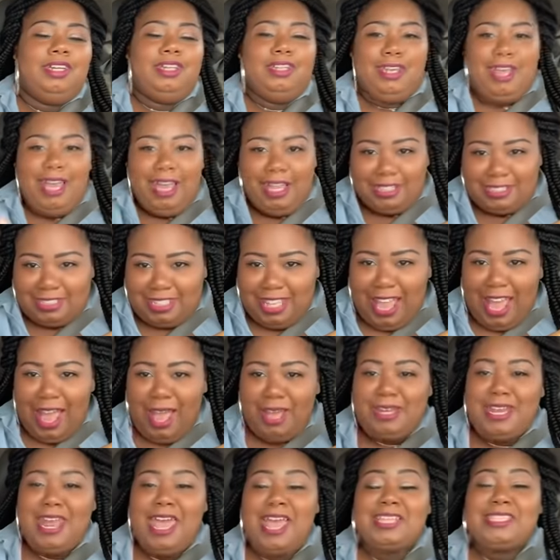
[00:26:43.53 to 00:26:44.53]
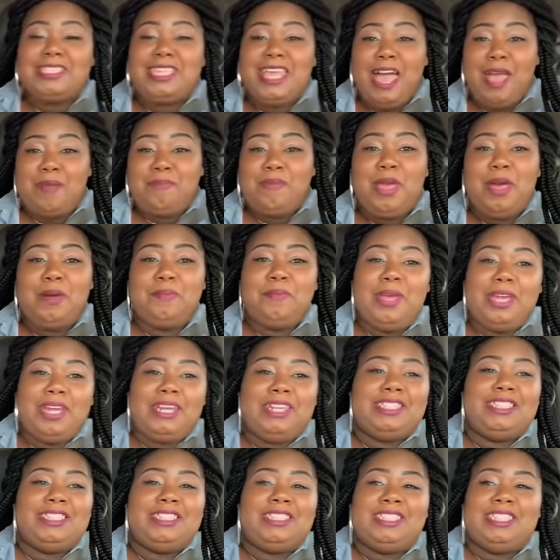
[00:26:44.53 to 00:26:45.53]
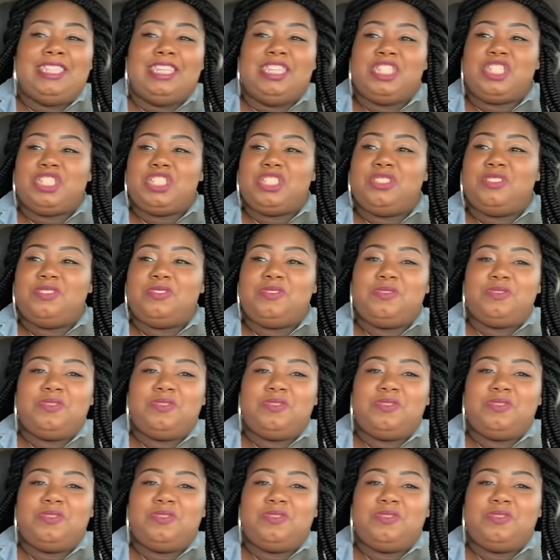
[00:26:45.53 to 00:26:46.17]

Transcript: Next time, next time he'll make a decision.